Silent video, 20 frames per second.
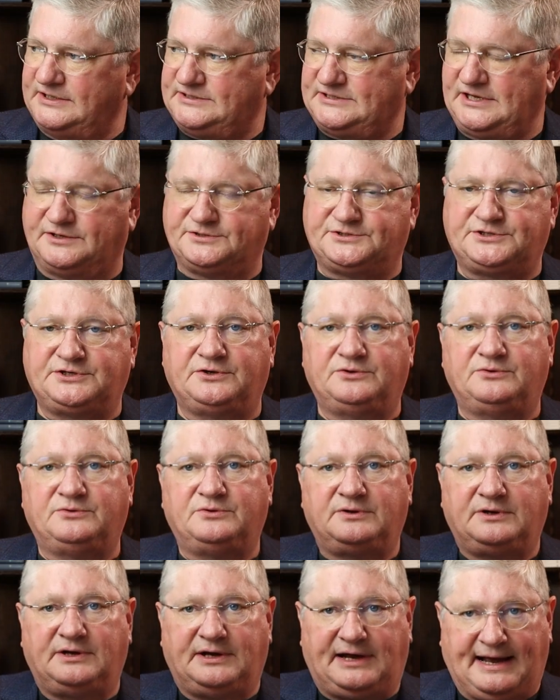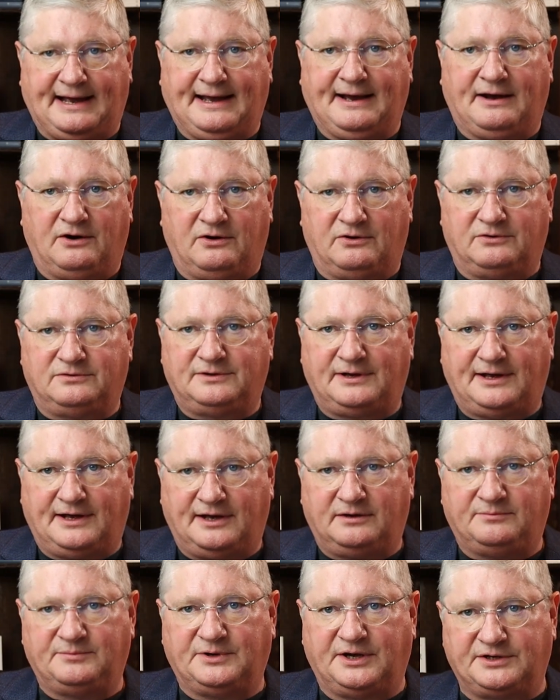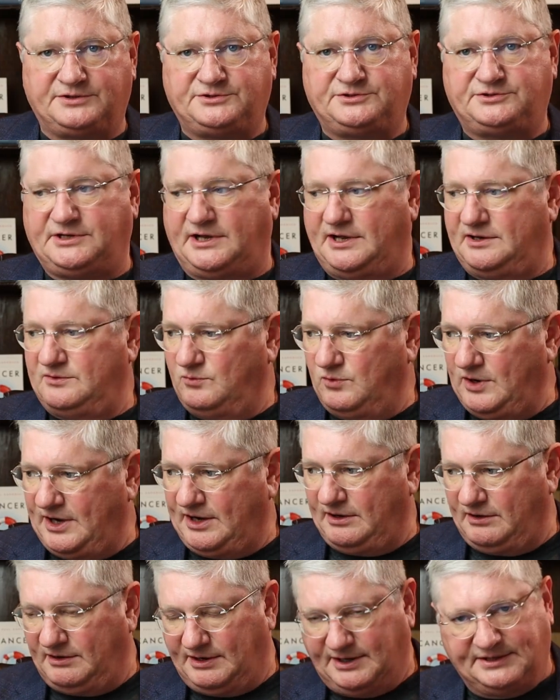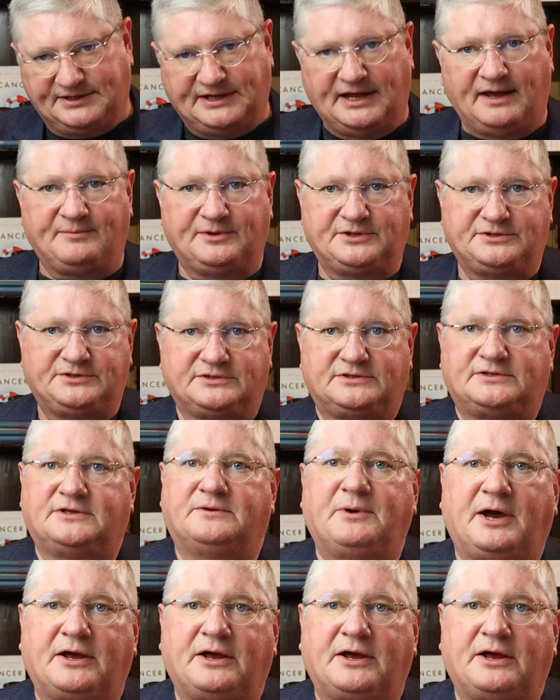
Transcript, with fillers: it tells you how how much and where it damages the